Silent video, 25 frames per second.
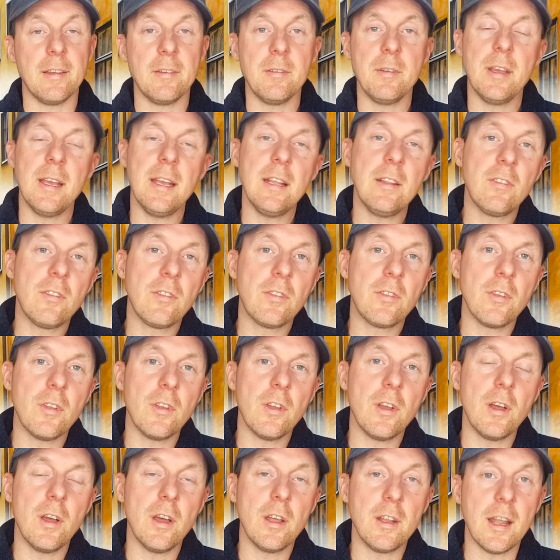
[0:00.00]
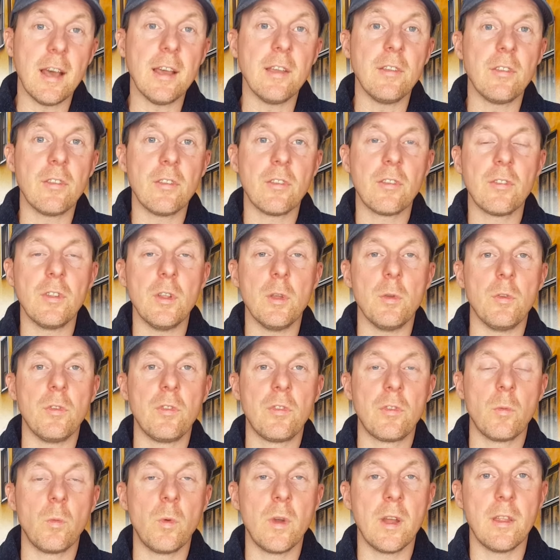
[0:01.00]
It's a nice
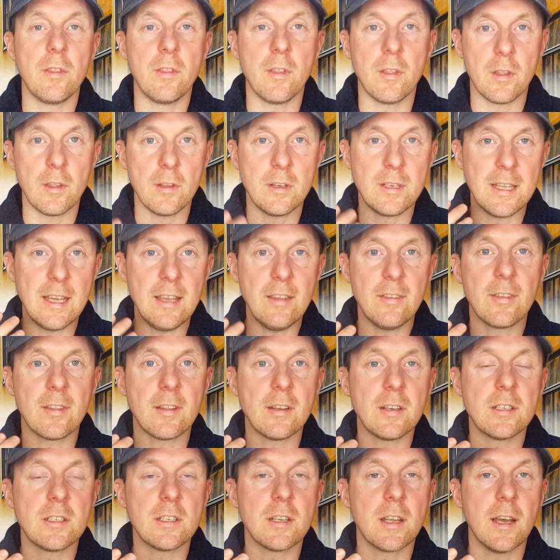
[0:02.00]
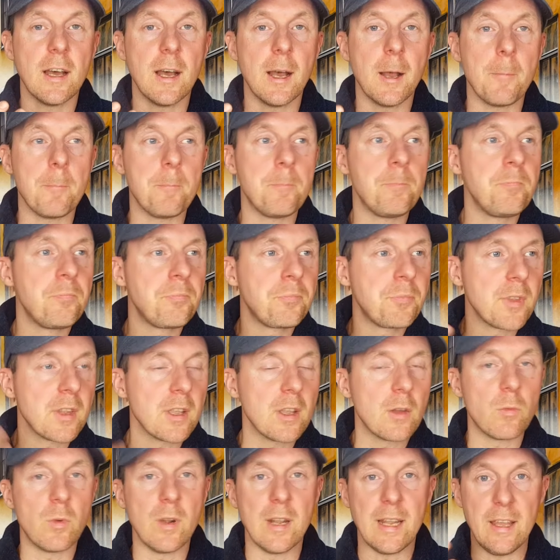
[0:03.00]
snus with decent
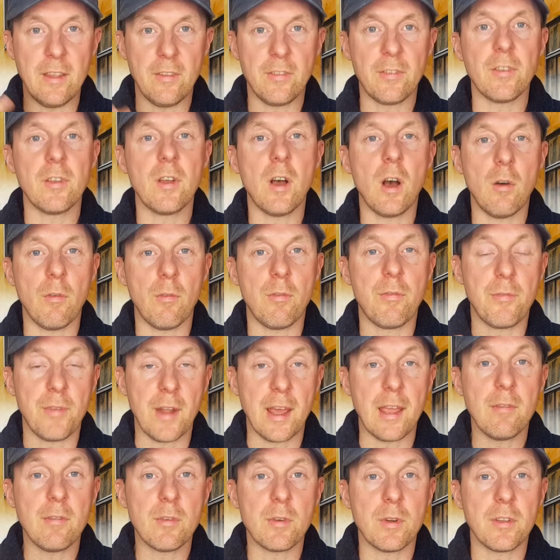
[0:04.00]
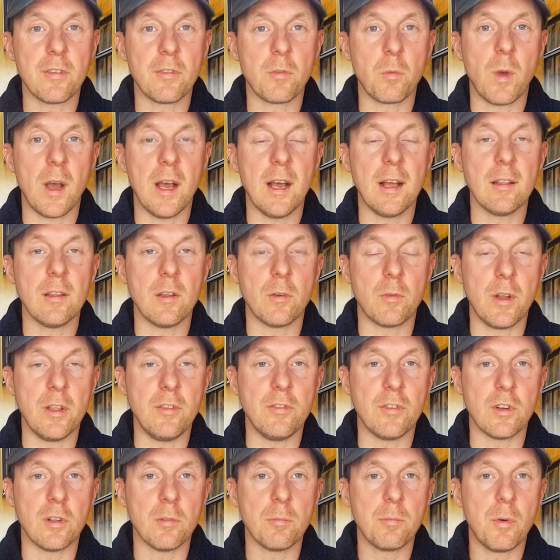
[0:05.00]
release of flavor as well,
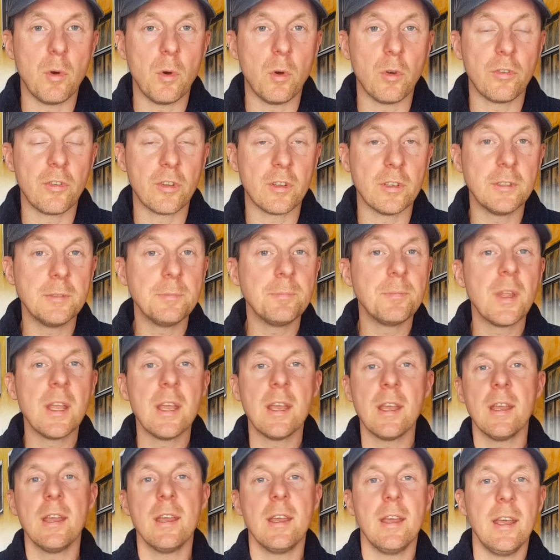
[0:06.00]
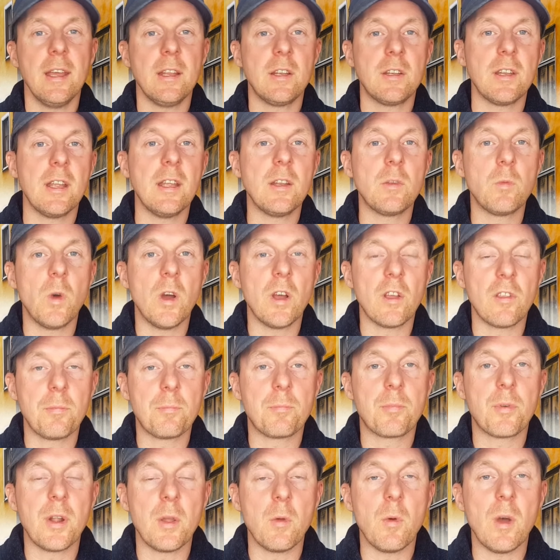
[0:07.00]
original portion. It works
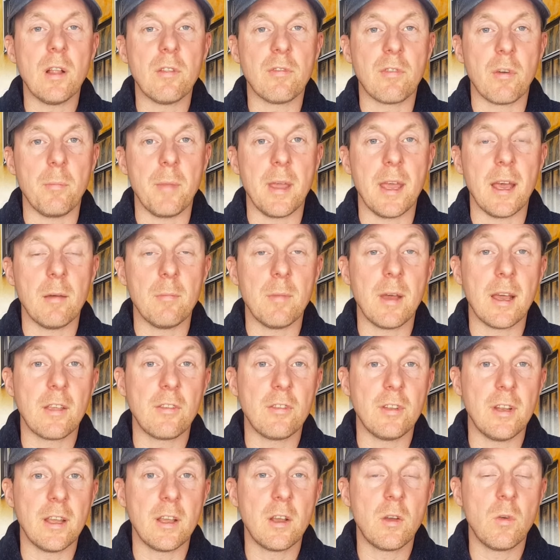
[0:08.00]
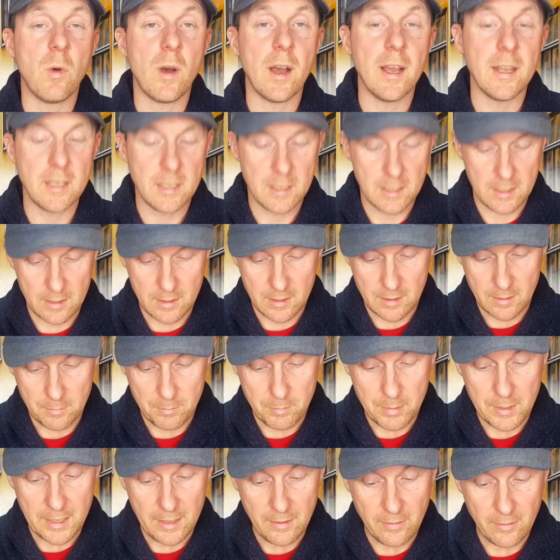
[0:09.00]
pretty well for me. I'm actually quite
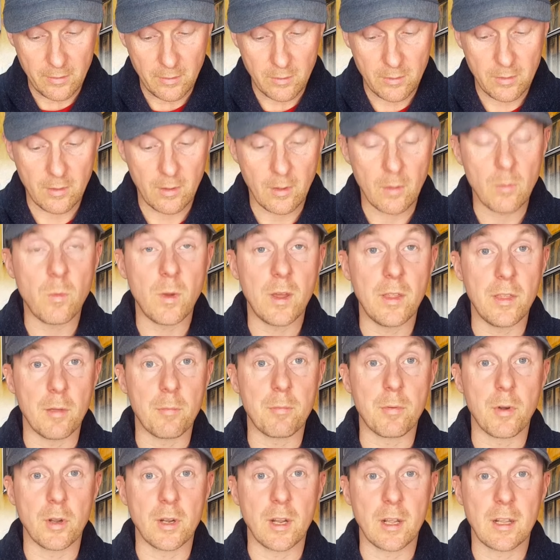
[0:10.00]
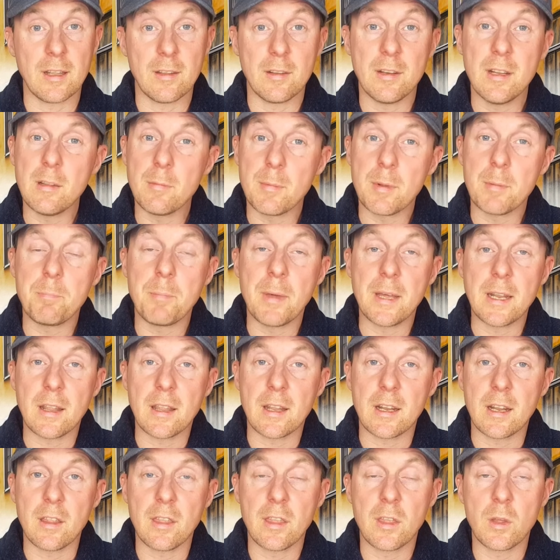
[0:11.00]
pleased with the product. A little bit better
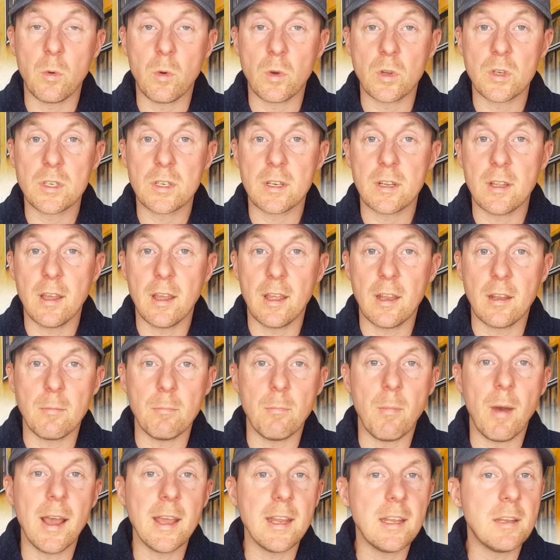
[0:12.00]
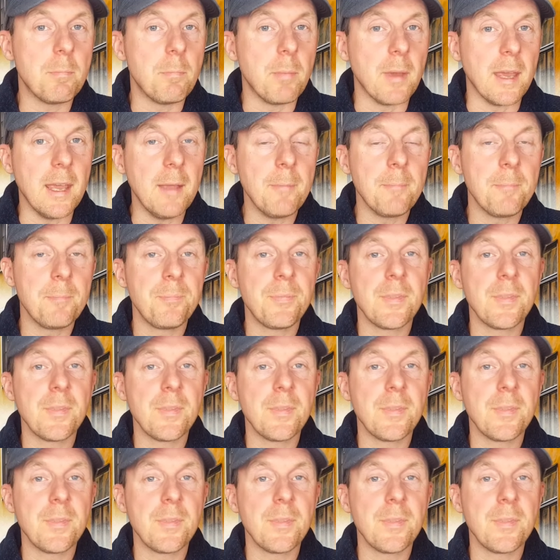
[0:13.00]
than I thought it might be.